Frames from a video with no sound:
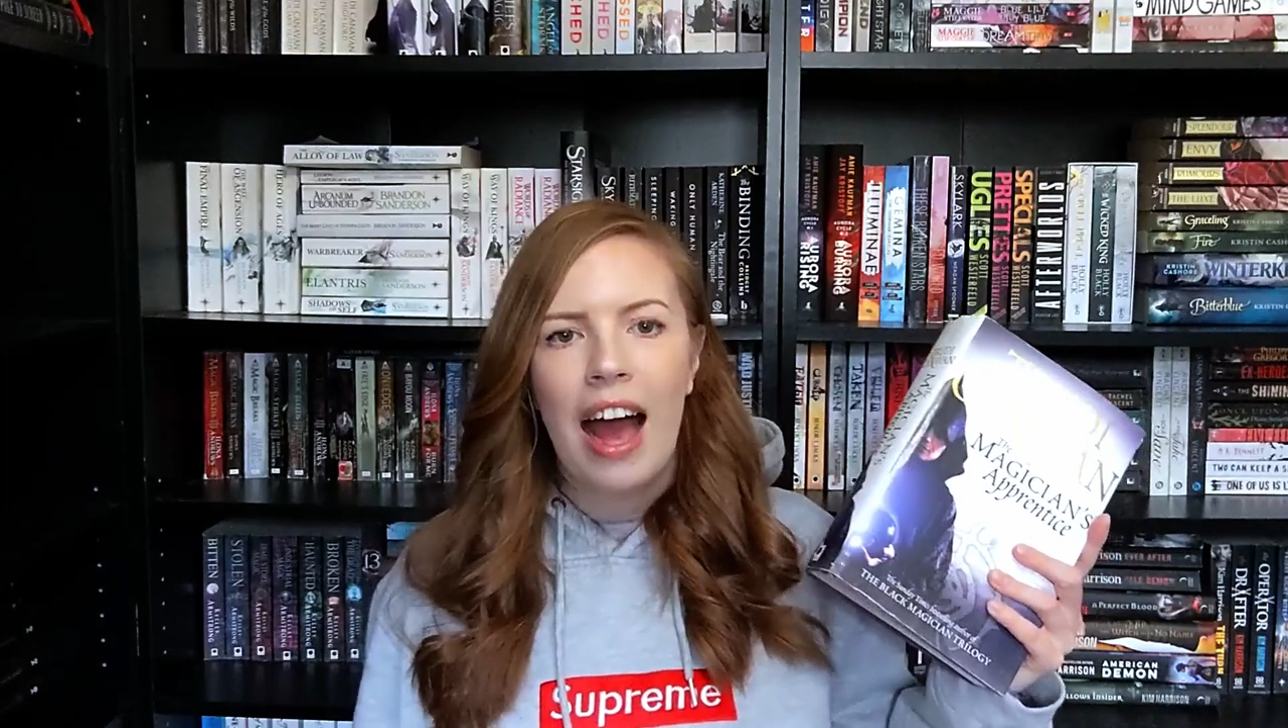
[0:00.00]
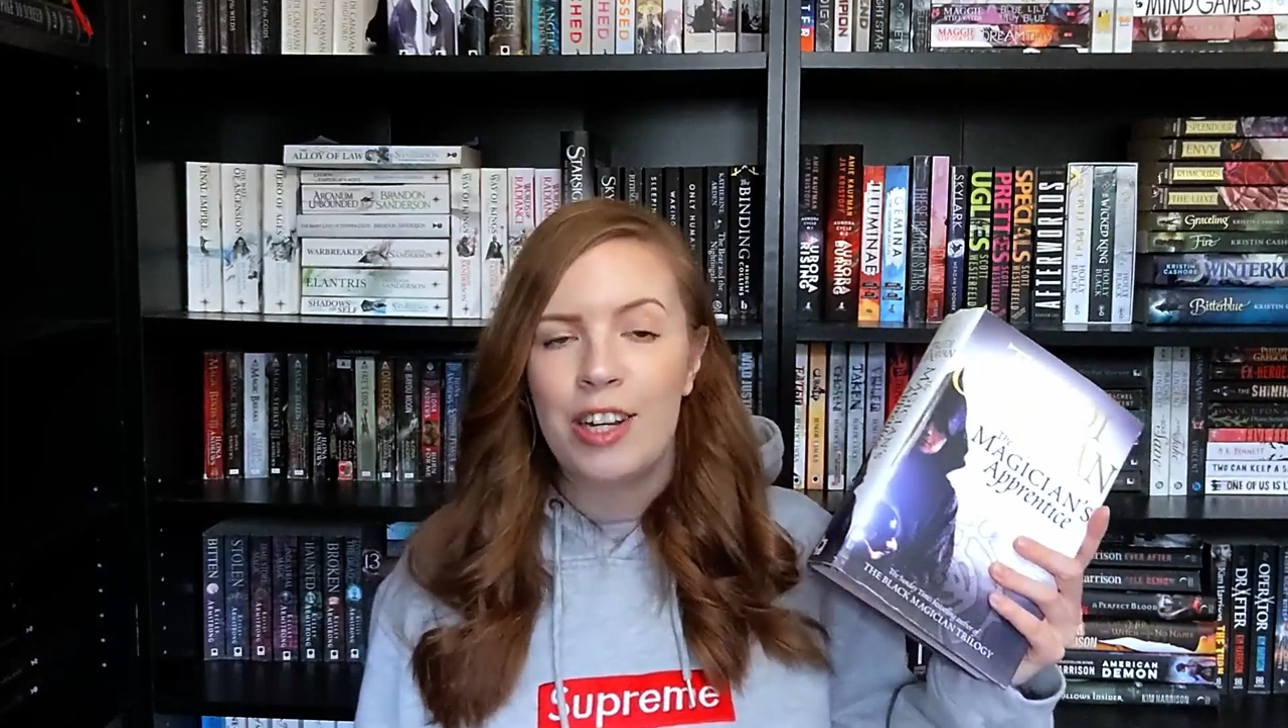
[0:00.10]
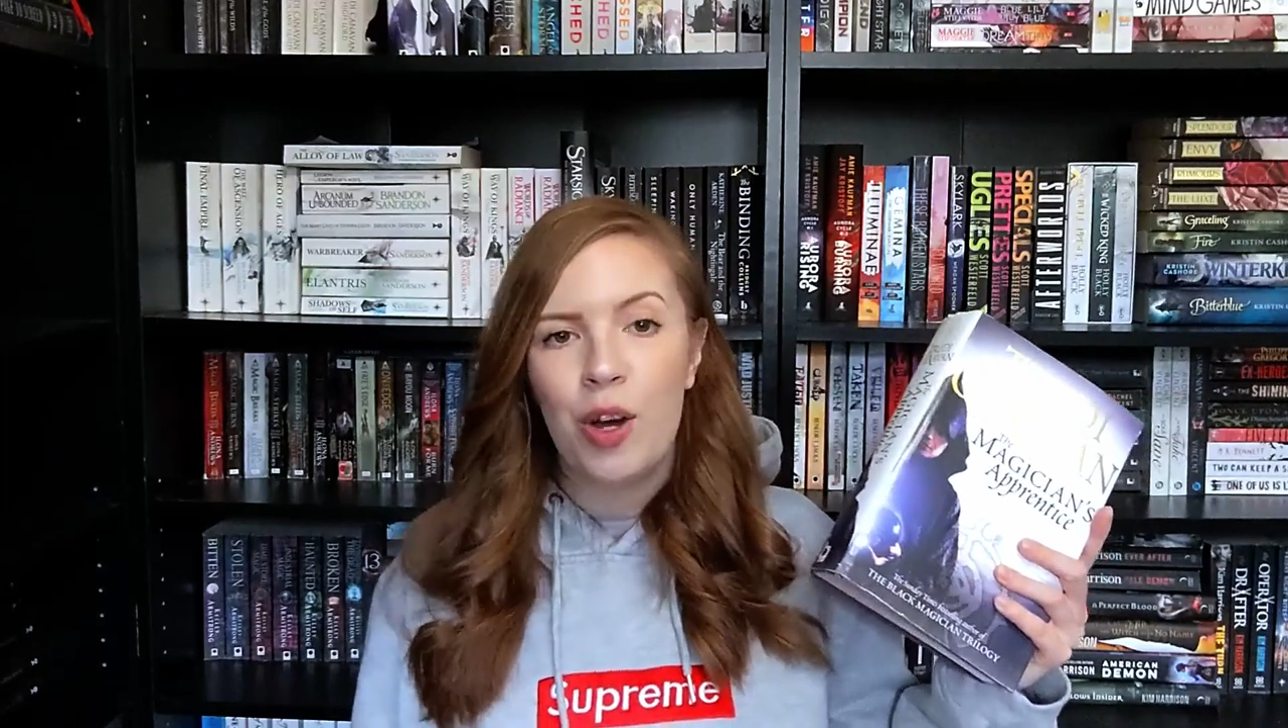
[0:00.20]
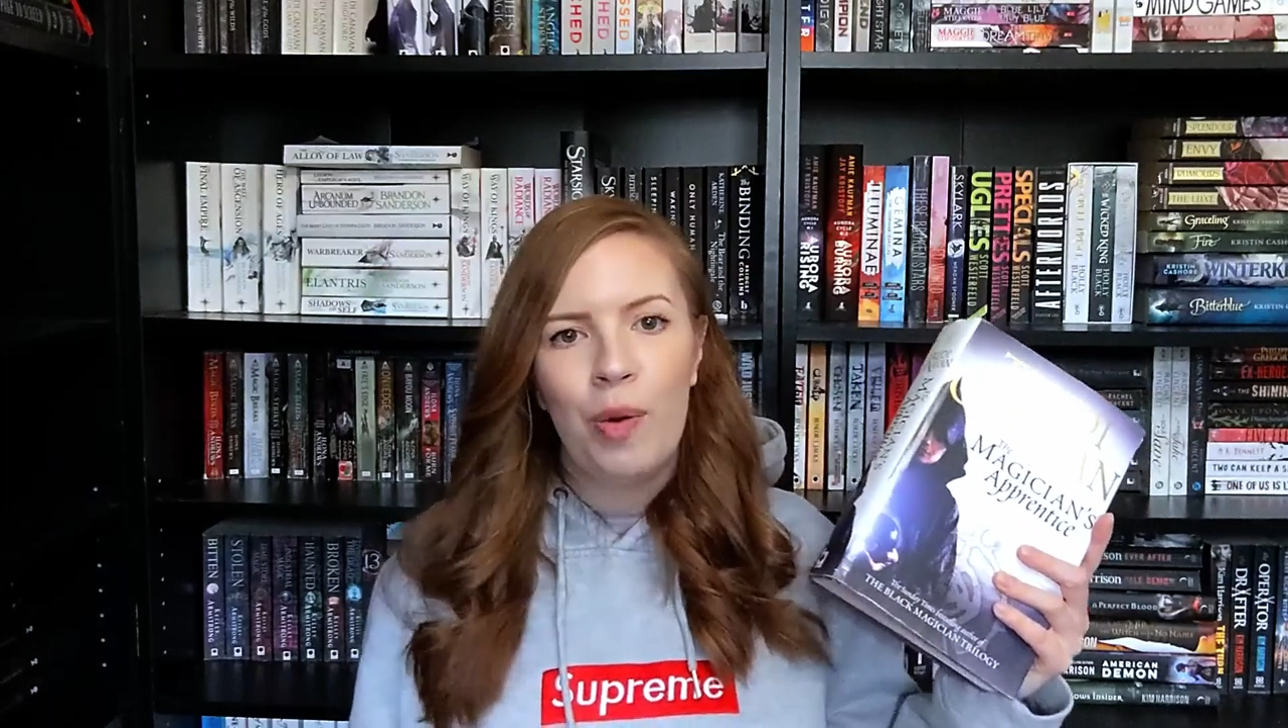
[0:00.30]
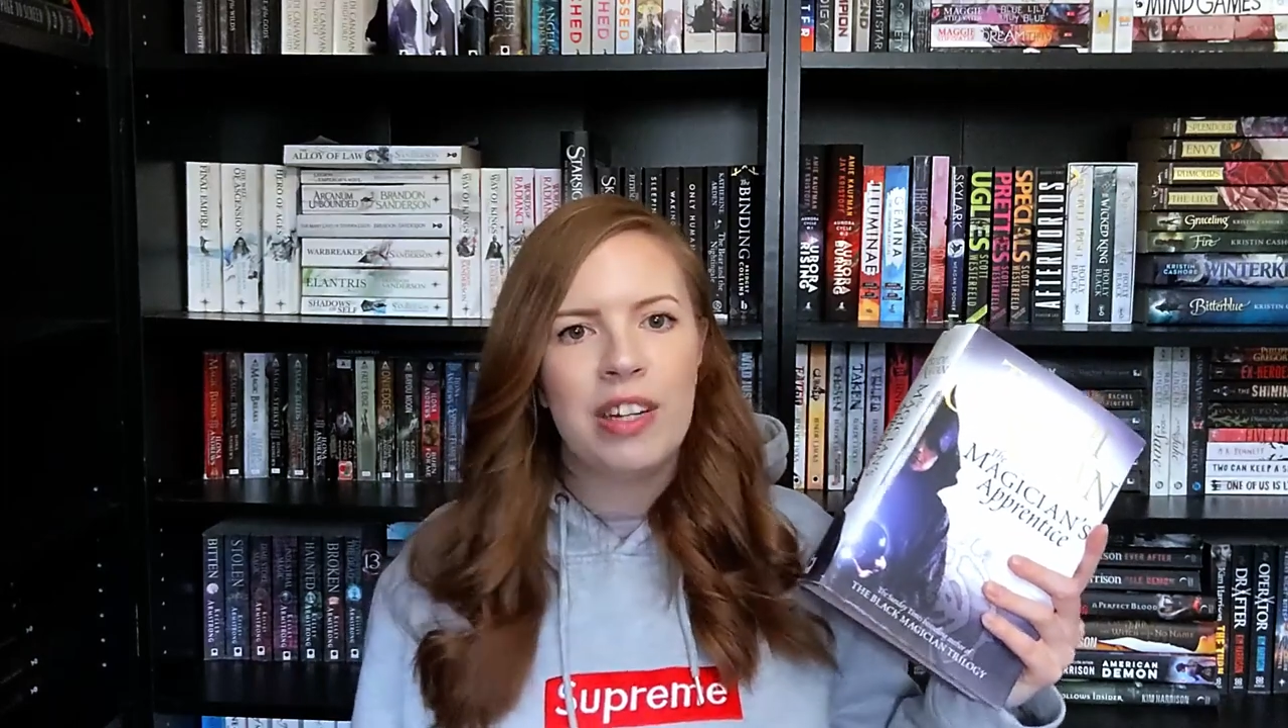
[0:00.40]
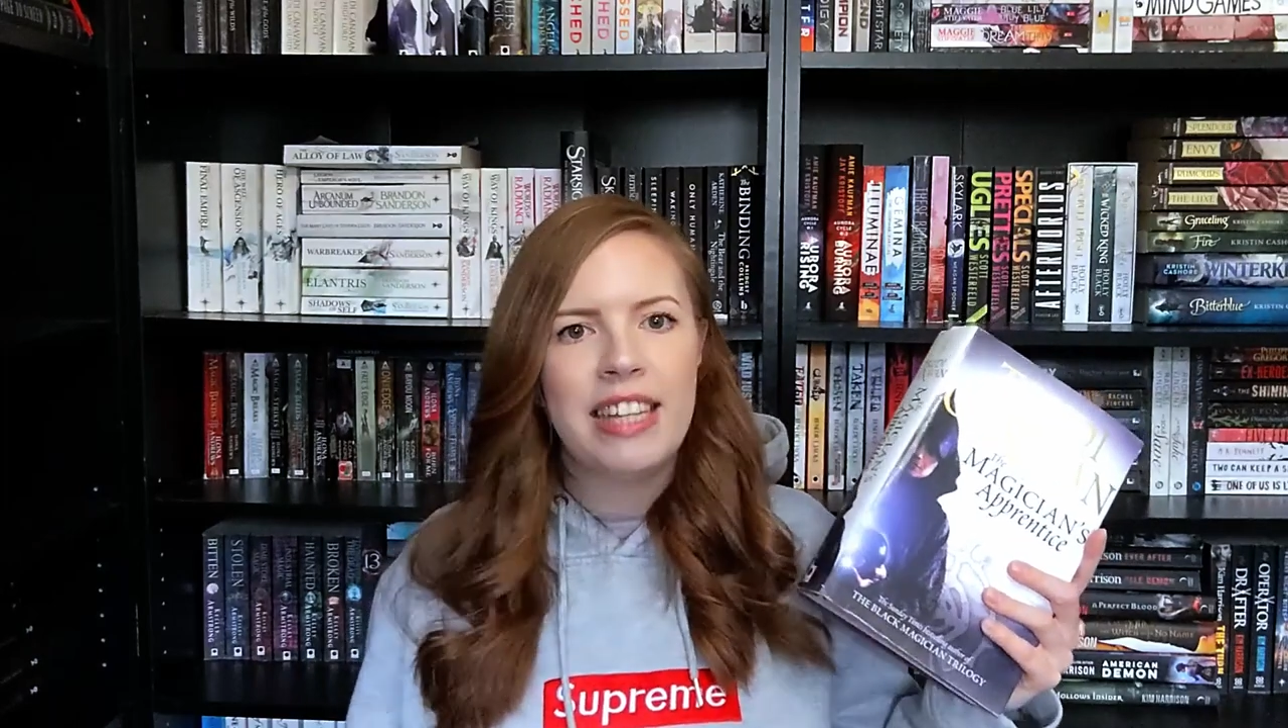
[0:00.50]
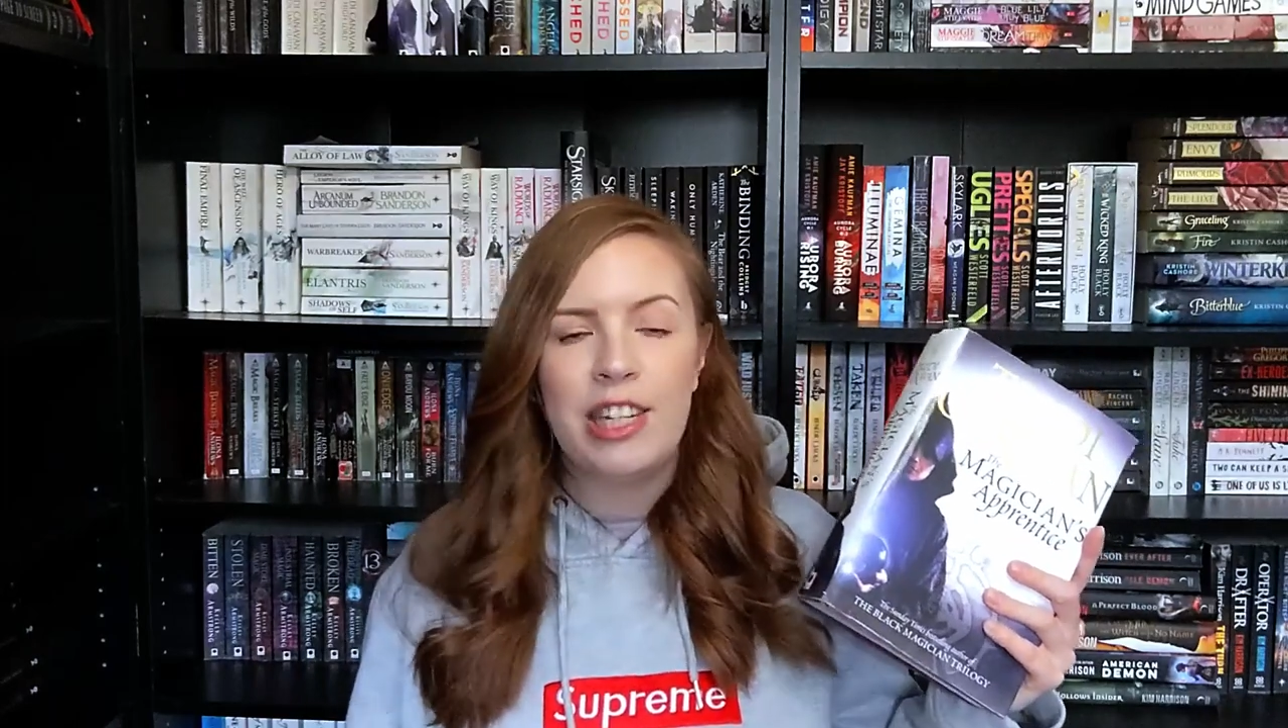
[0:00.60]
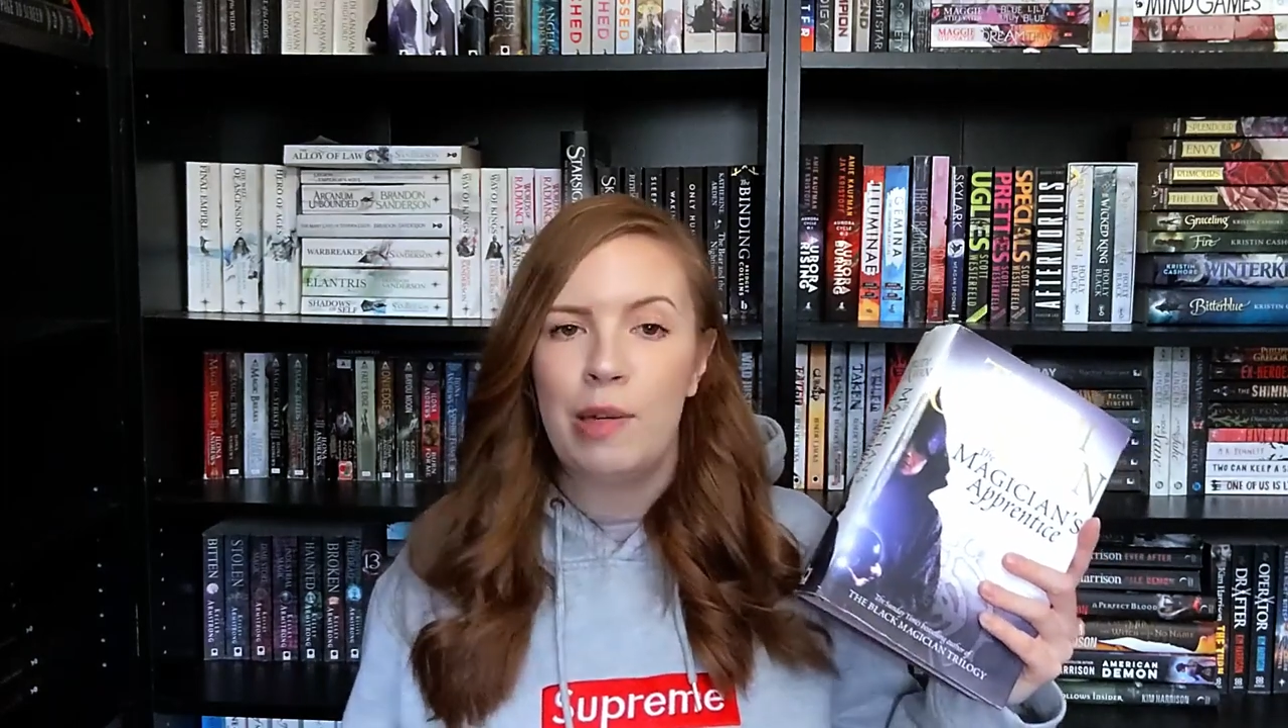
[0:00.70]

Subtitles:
I don't want to say